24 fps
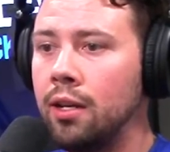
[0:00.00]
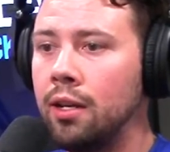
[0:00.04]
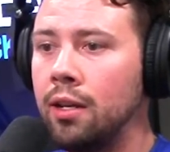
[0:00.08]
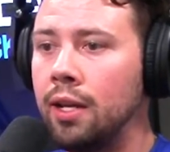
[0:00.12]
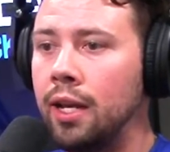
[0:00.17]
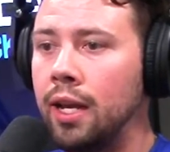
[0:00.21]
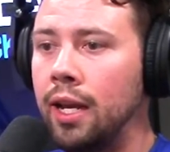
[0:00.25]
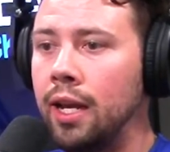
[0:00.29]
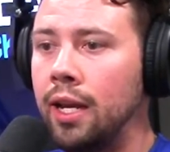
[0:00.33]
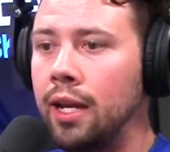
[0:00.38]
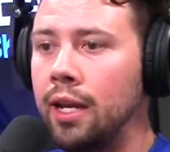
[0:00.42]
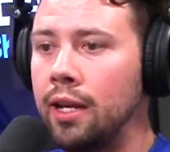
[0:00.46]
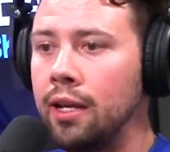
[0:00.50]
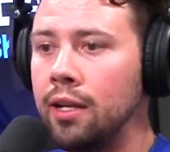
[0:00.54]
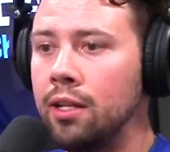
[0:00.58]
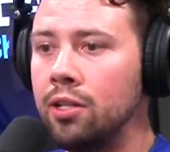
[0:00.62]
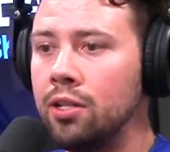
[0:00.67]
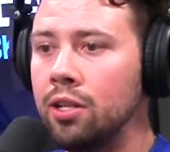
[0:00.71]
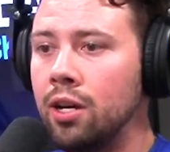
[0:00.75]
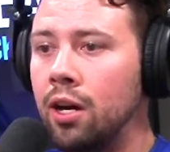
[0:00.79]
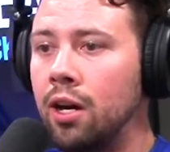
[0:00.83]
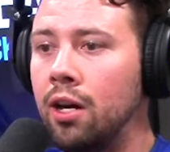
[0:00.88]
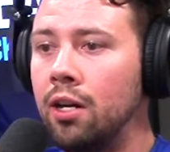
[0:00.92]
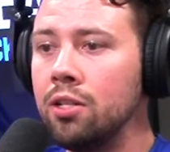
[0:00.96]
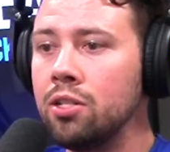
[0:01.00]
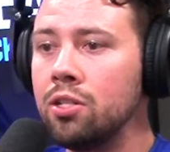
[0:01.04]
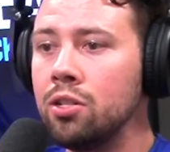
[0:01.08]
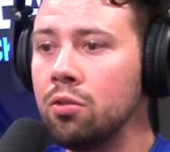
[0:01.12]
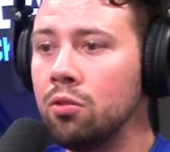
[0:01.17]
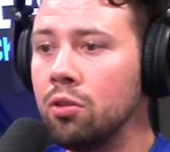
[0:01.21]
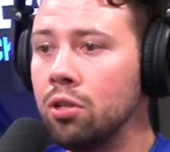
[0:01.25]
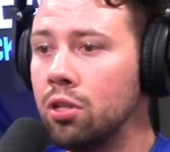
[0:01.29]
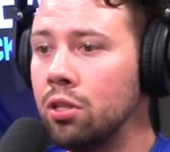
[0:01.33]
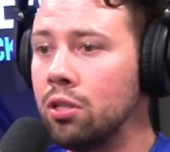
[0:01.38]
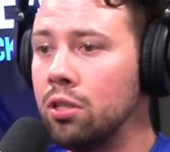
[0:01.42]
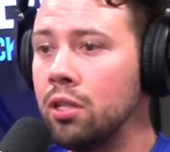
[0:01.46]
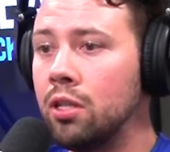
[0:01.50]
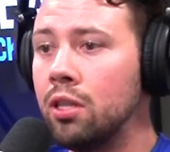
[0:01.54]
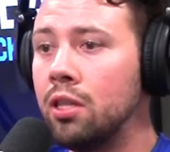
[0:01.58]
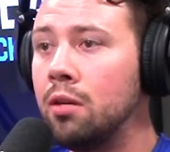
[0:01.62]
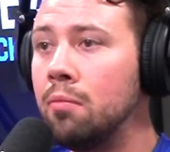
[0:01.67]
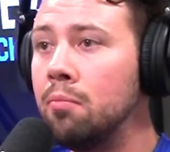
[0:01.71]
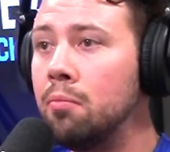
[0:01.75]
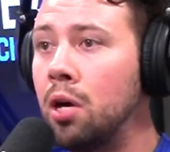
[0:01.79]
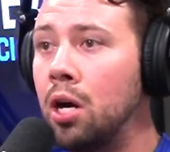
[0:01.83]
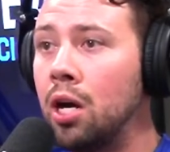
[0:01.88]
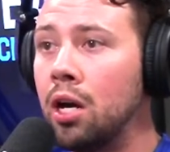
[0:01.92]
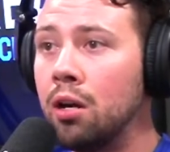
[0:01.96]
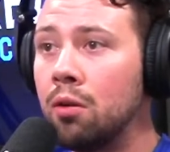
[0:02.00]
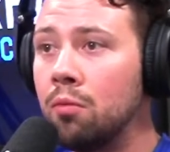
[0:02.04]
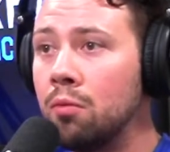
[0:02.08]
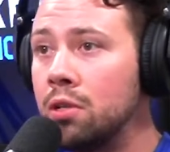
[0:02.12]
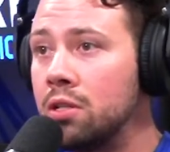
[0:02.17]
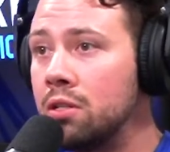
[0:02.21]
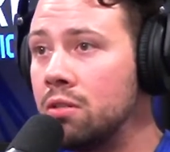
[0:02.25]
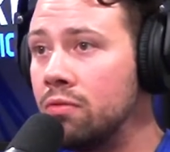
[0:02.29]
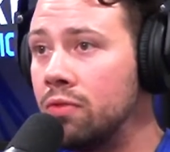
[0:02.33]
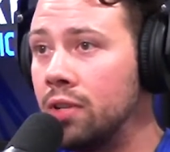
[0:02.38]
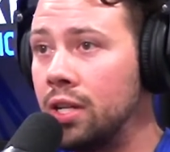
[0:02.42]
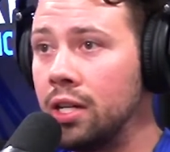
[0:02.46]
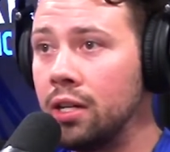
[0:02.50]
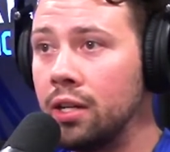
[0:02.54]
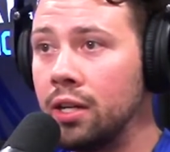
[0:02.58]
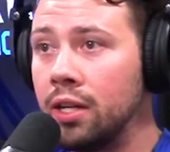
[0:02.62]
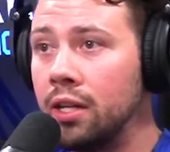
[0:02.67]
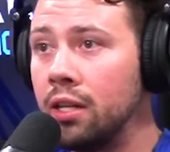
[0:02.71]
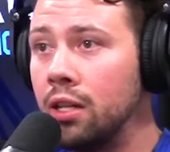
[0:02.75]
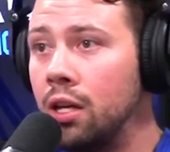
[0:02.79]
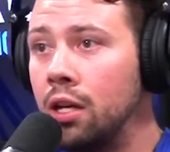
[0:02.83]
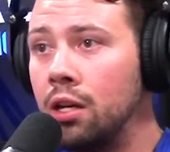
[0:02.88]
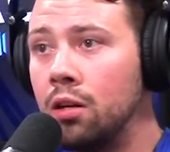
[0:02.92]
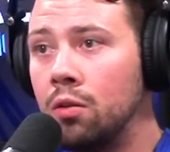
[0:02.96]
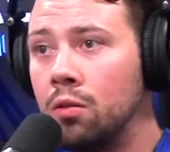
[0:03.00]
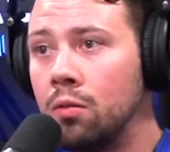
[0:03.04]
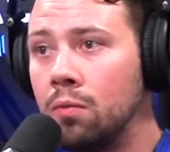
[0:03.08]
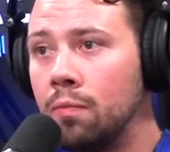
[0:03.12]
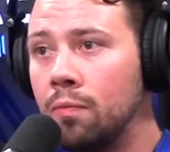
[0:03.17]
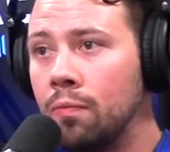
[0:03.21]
and also learned that the bar was very low.